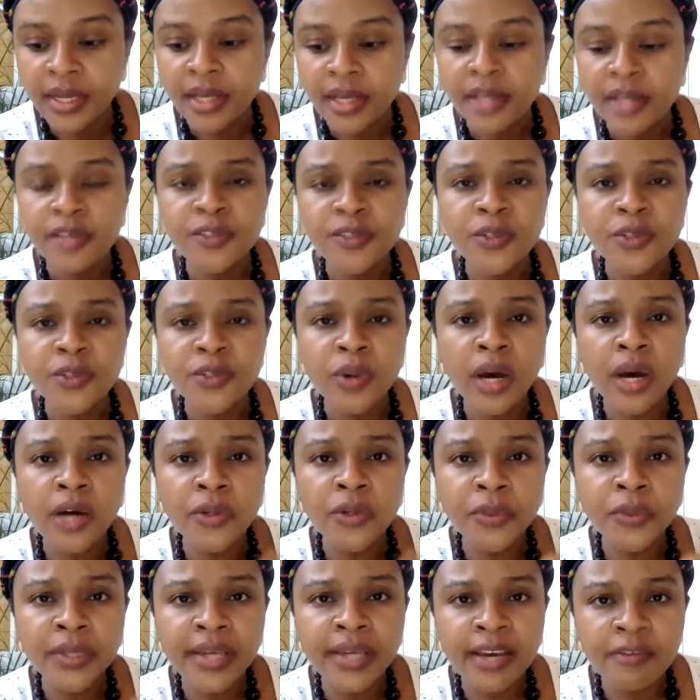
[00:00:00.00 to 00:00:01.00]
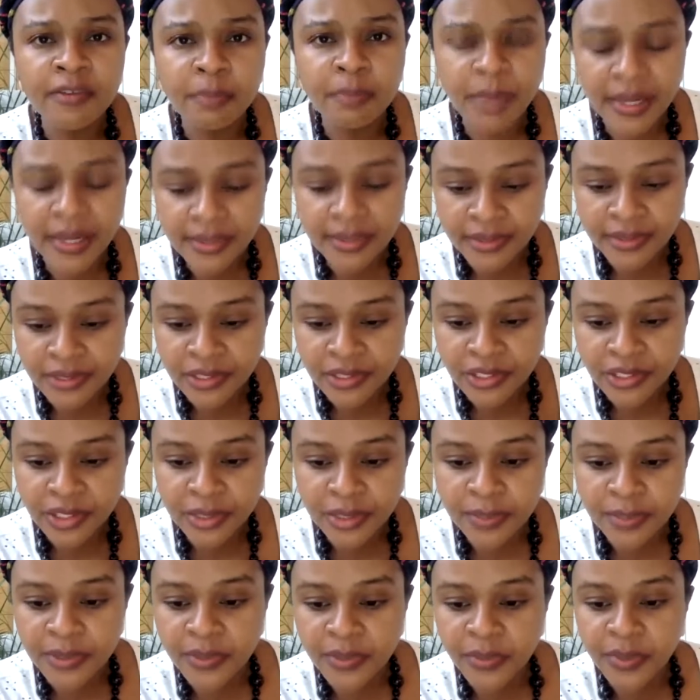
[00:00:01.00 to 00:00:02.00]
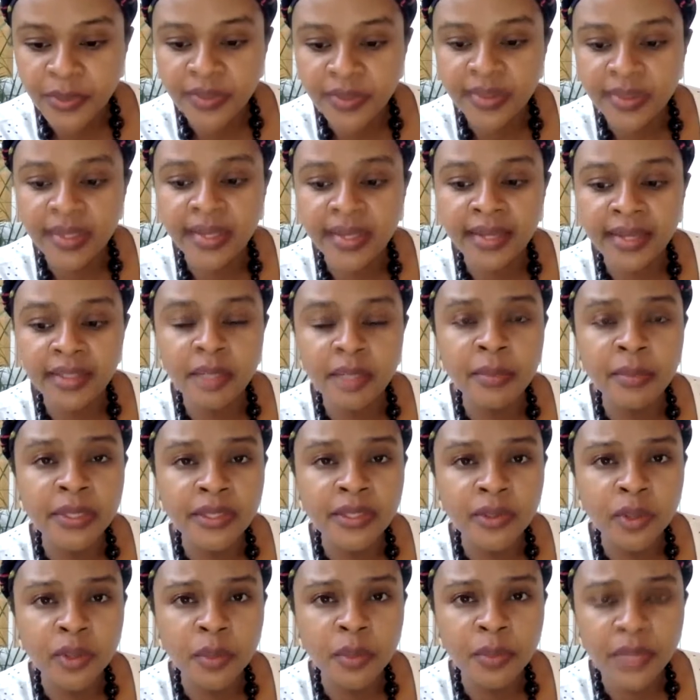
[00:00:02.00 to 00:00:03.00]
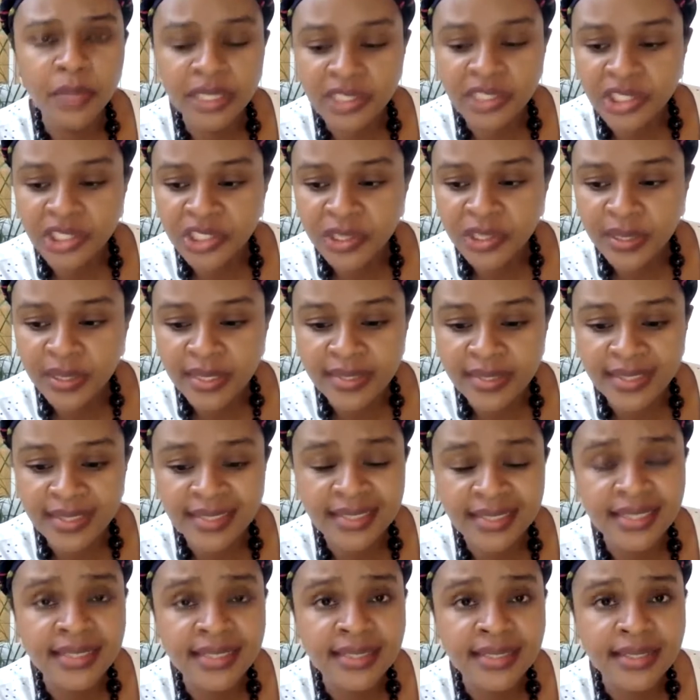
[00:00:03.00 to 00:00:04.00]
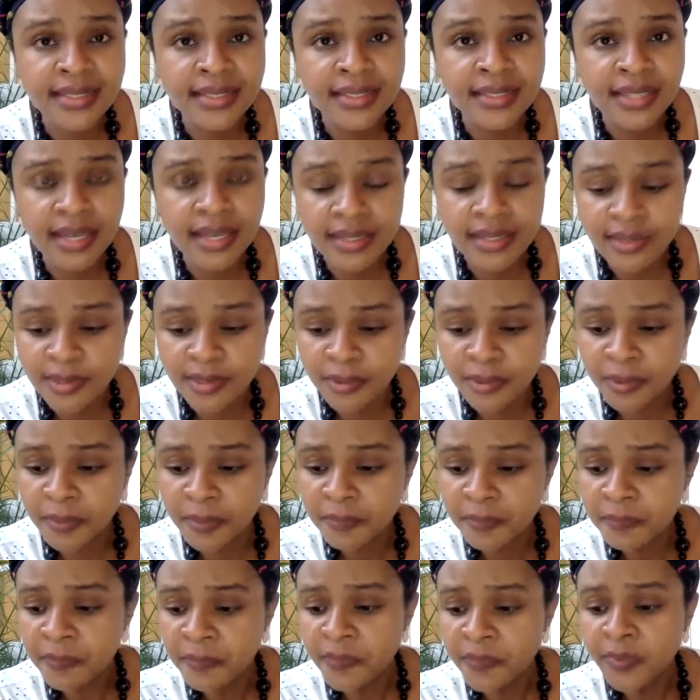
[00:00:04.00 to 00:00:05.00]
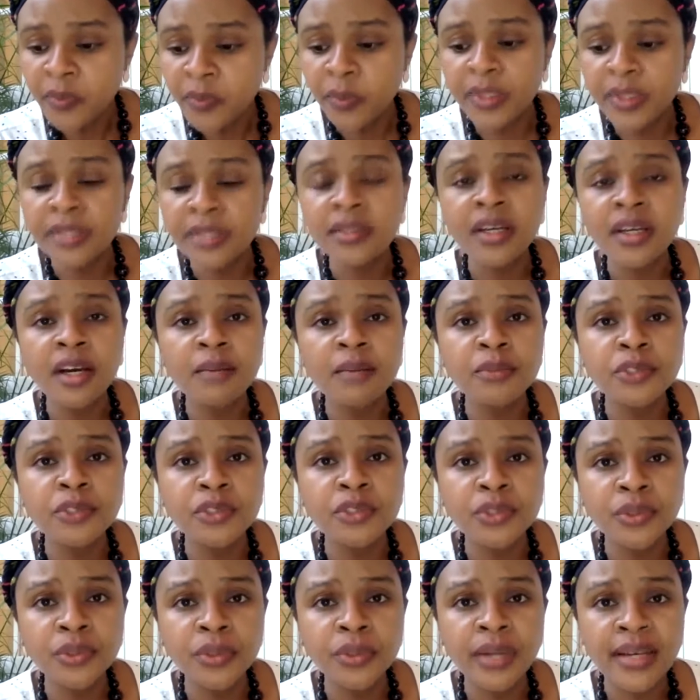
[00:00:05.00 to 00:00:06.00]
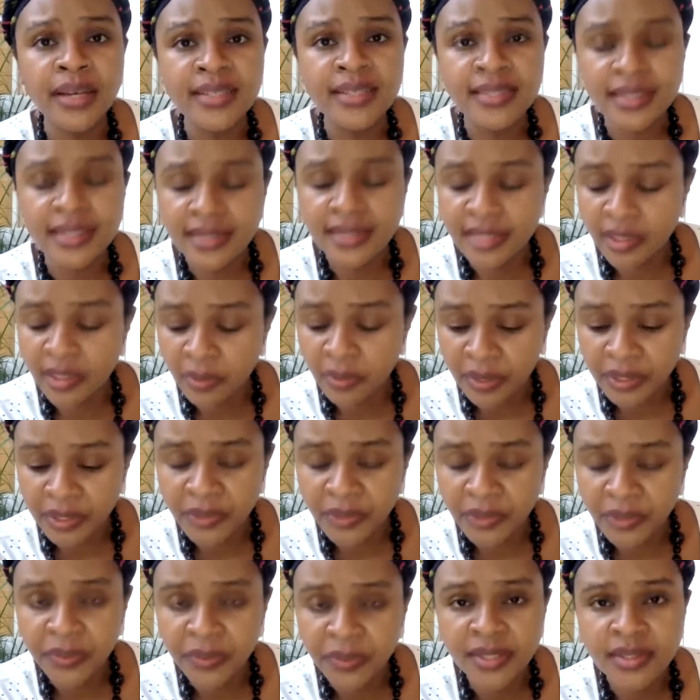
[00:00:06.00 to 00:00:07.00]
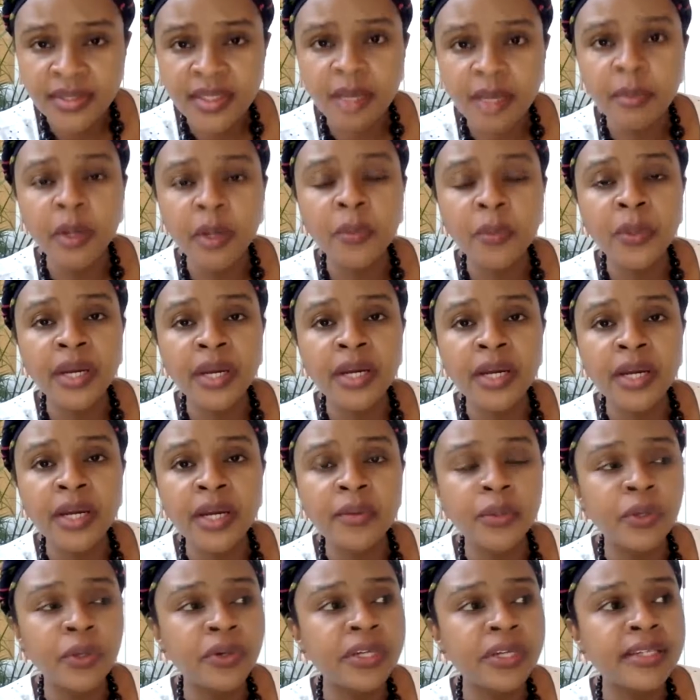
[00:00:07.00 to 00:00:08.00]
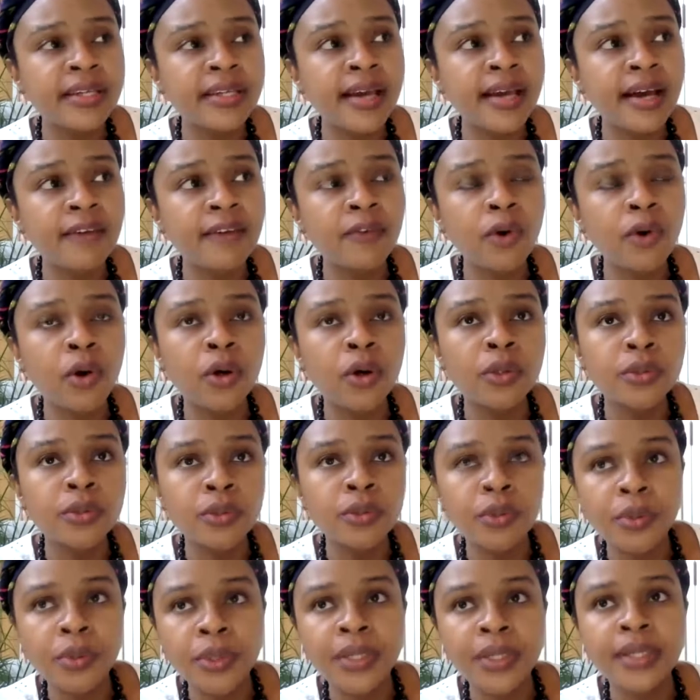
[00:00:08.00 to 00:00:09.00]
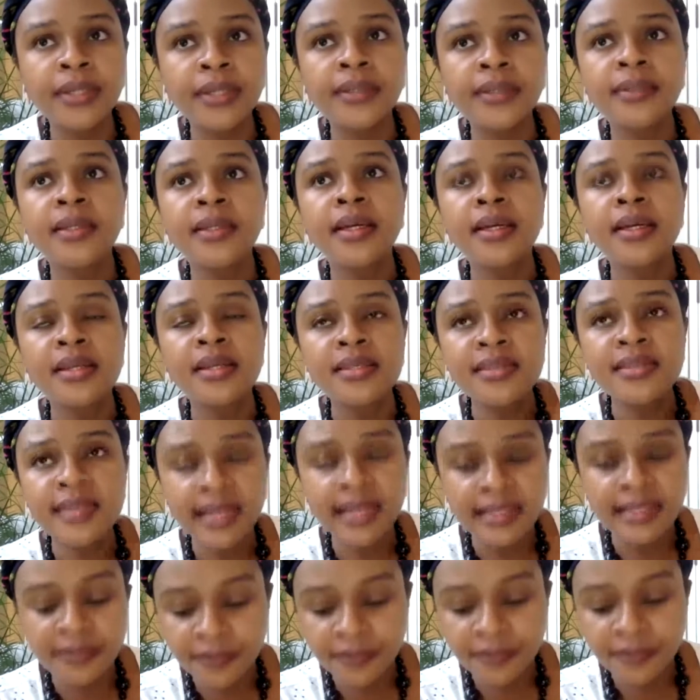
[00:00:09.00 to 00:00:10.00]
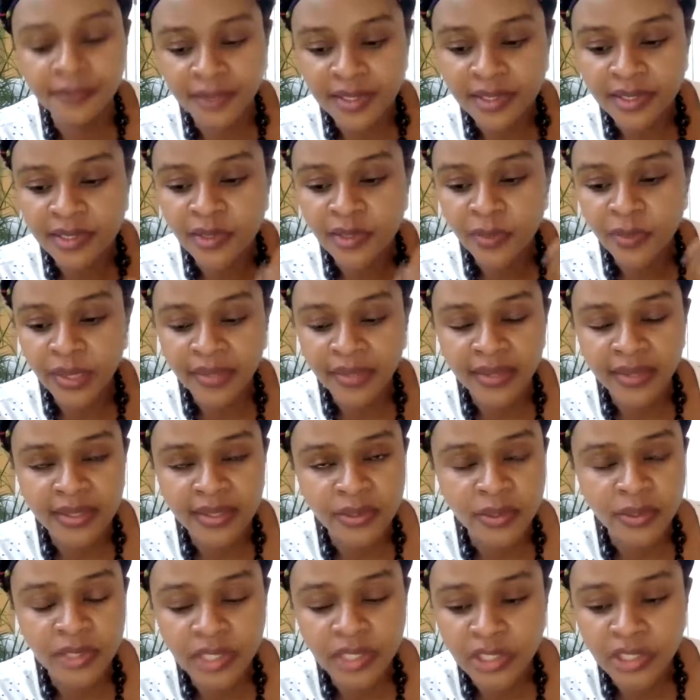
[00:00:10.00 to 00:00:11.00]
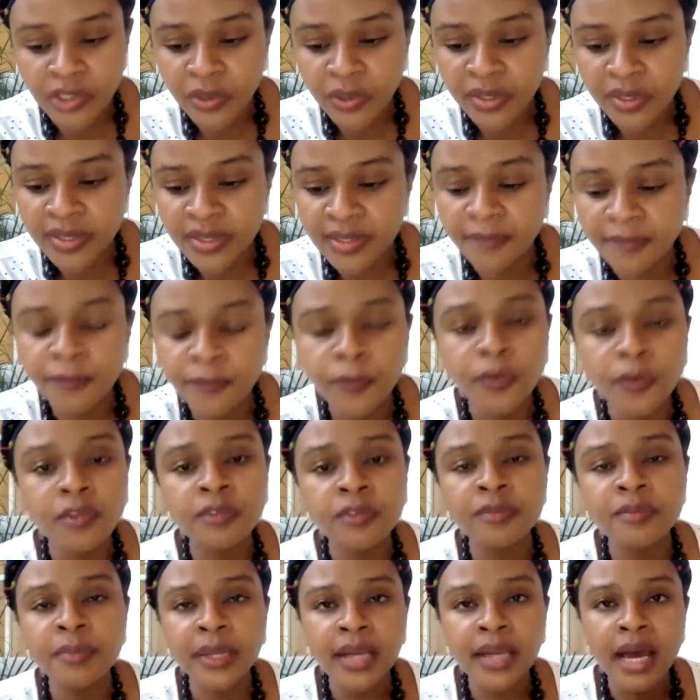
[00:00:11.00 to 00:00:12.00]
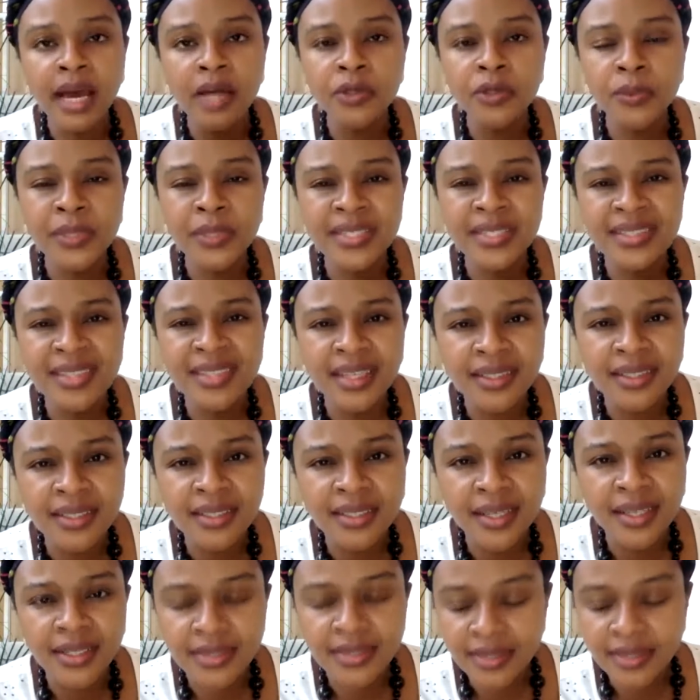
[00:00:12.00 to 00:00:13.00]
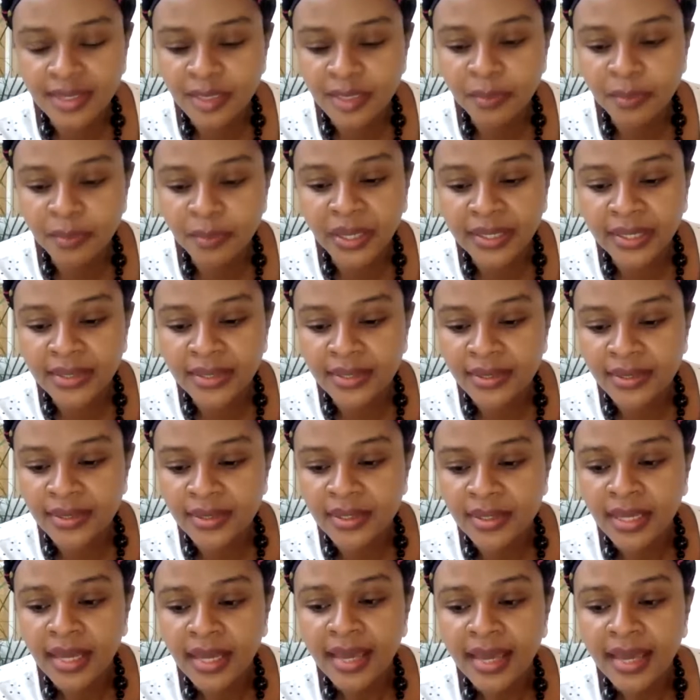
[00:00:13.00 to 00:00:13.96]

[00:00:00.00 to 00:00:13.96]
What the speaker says: And so how do we have partnerships with the Kenya Medical Practitioners and Dentists Council when it comes to assessing our units? I'm aware we already have ongoing site visits where the association is involved, but how do we standardize this practice?